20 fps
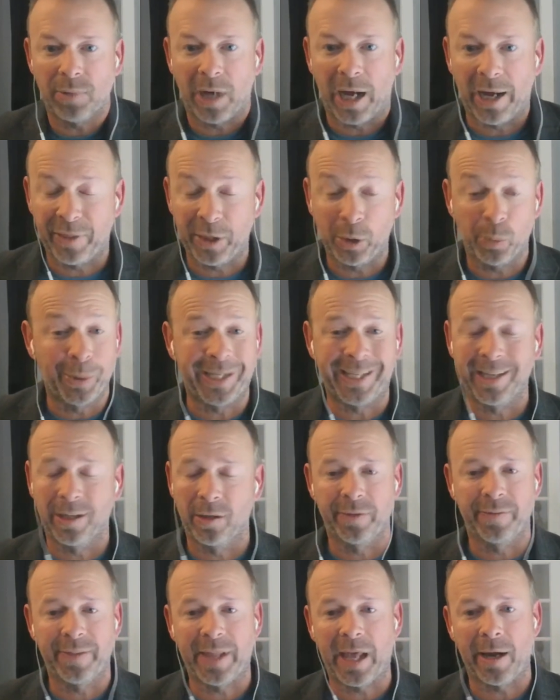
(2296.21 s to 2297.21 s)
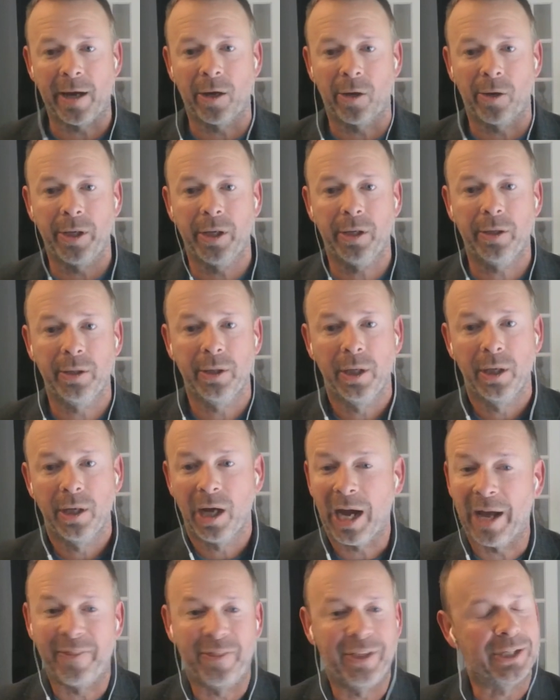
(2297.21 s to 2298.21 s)
I think we kill it in that area.
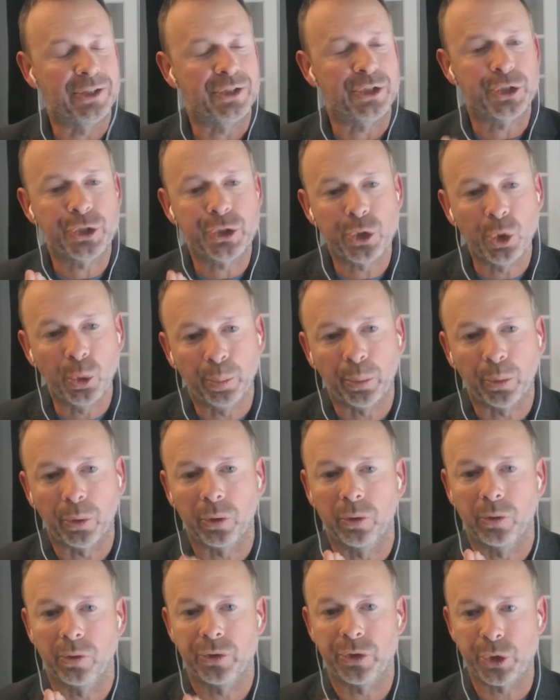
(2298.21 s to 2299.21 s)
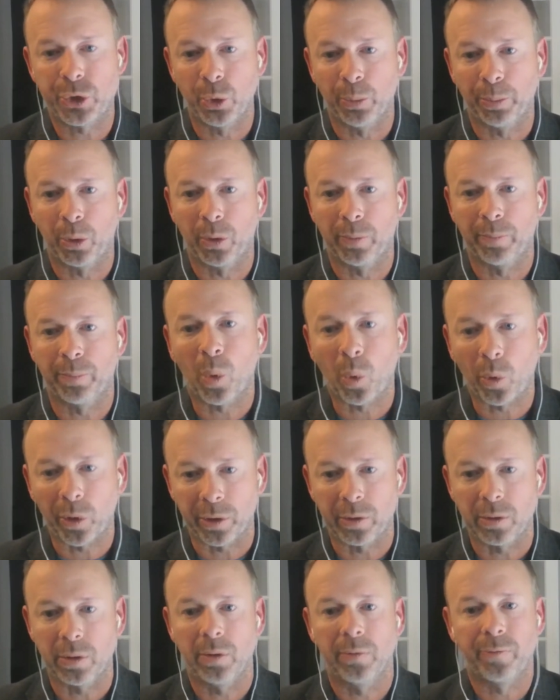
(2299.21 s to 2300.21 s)
I think it's super, super
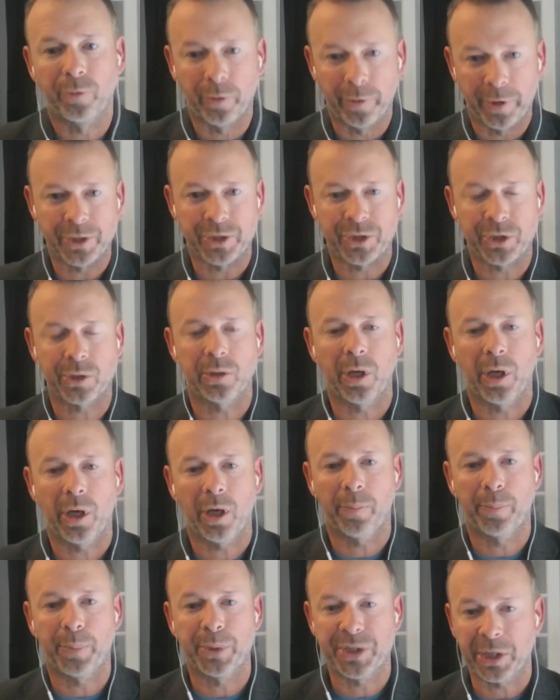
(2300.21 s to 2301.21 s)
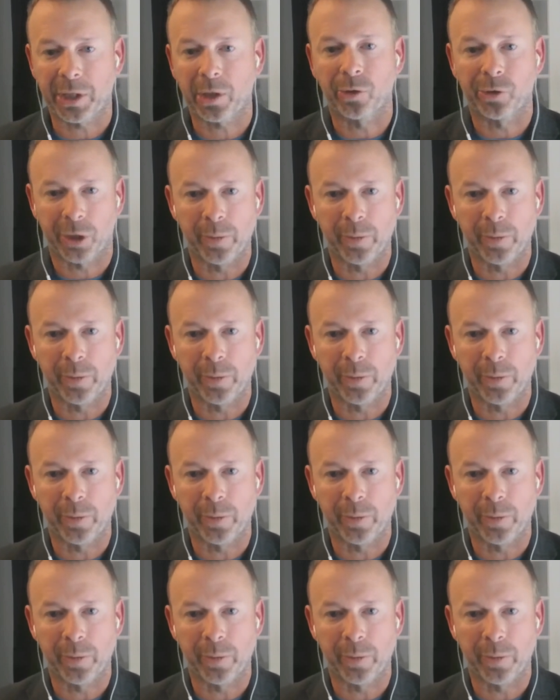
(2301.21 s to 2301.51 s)
important for this particular